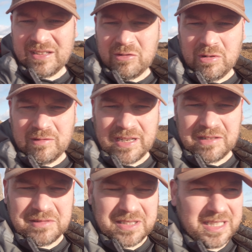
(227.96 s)
all
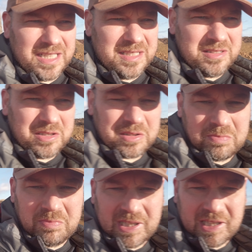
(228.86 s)
around is just
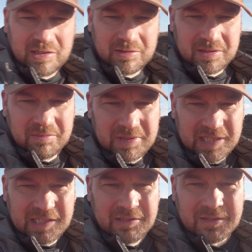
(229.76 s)
piles and
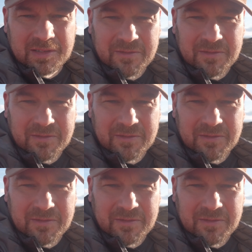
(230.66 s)
piles